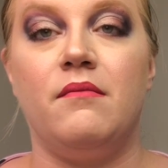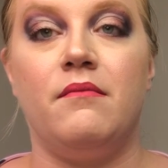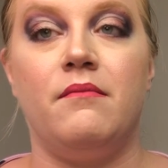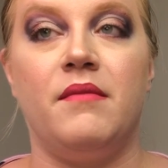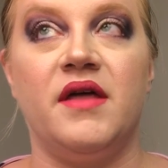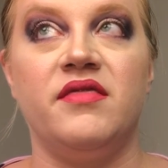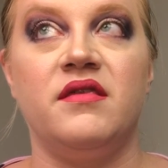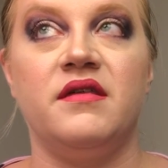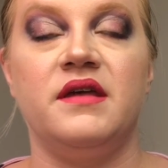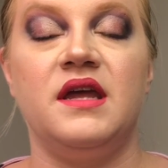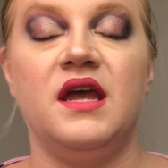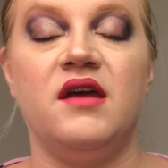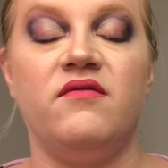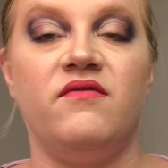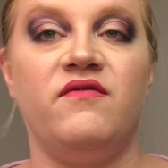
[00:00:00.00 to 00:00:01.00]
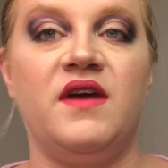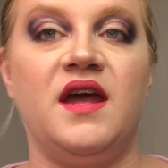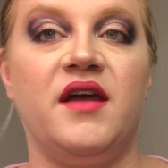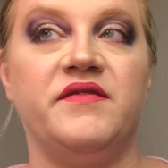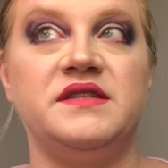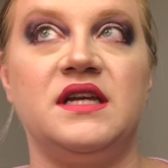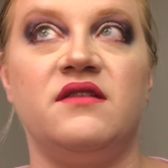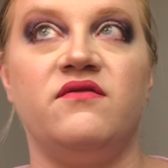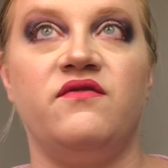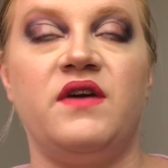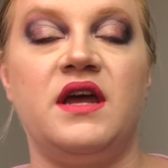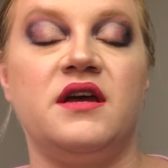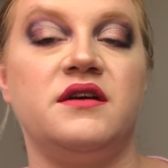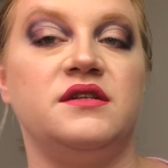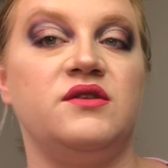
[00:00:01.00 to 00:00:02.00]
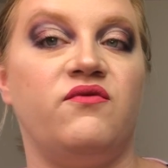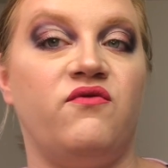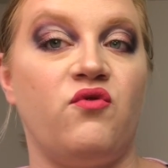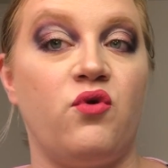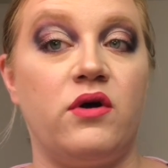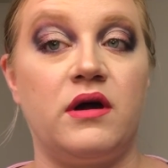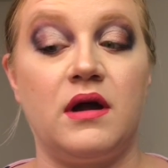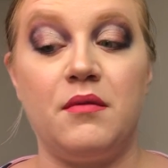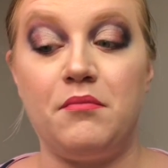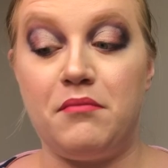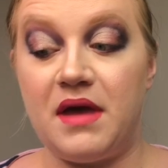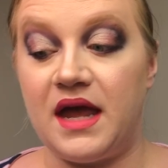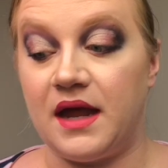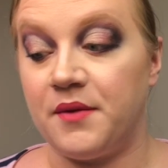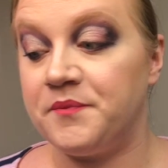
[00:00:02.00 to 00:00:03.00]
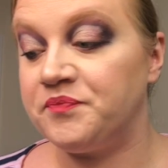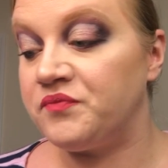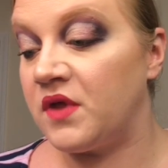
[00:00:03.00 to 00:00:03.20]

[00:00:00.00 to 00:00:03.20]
monthly faves and fails for May.